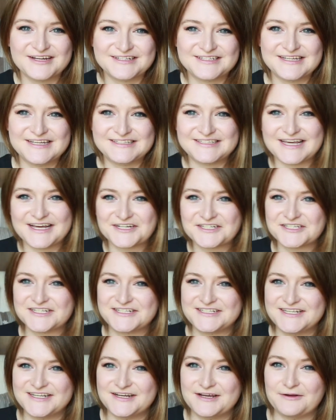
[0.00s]
It's actually
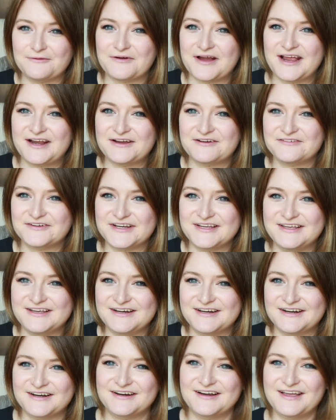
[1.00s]
sitting right over
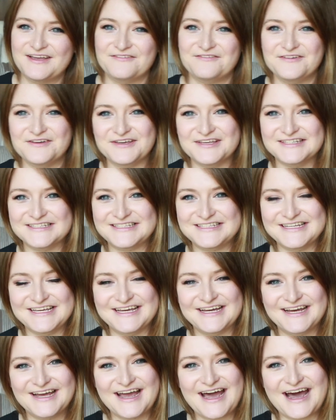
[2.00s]
here, if you can see
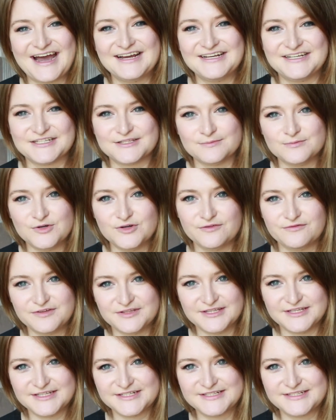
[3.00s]
it. I just moved
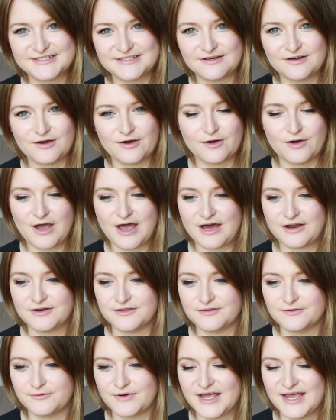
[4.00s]
this out of
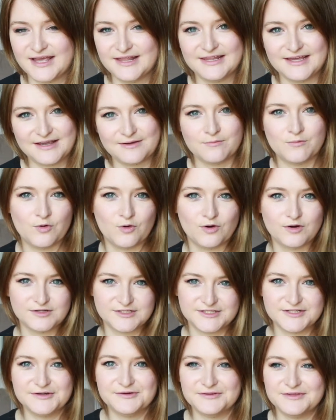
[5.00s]
the way, like more
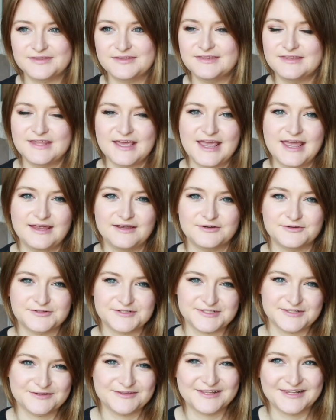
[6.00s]
so the angle
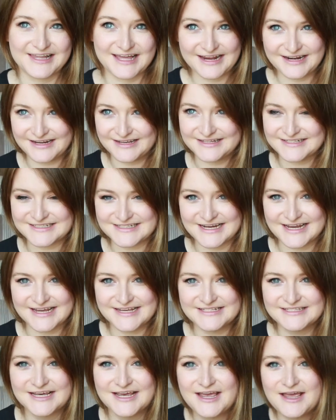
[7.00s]
so the lighting is nice.